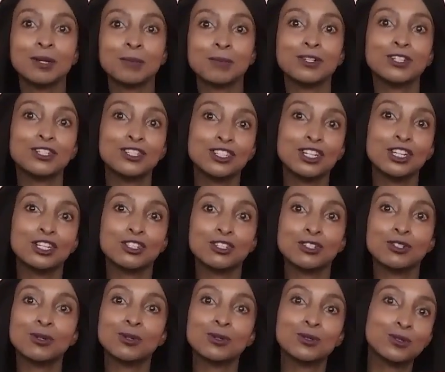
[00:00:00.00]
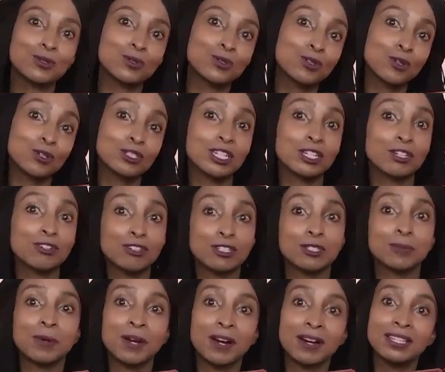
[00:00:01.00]
appreciation goes to Dr.
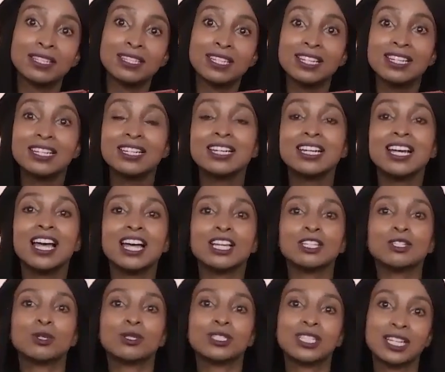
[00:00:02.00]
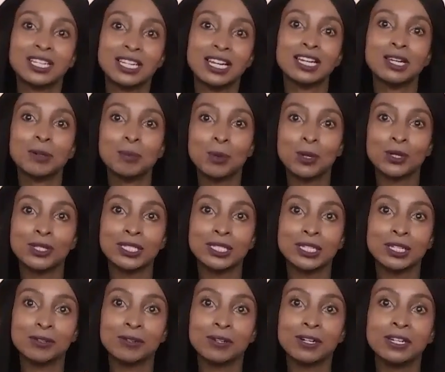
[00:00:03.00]
Chris Barasa and Dr. Nelly
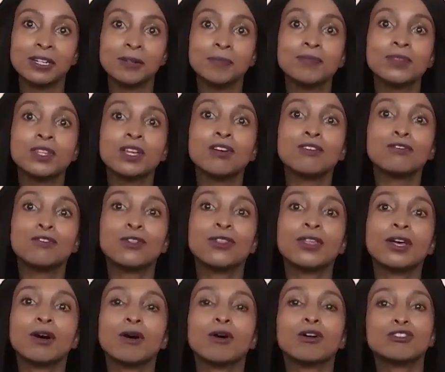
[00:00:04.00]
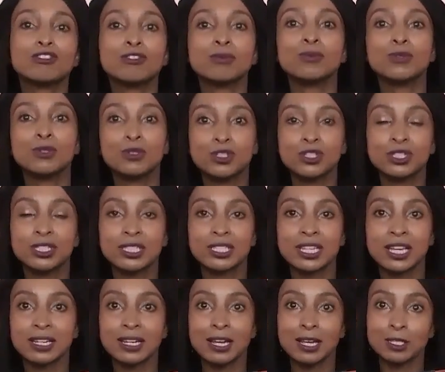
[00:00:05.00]
Bosire for their
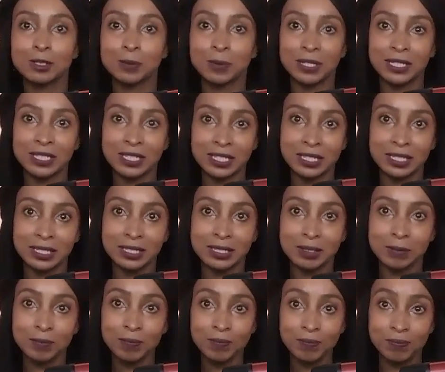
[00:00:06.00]
contributions and expertise.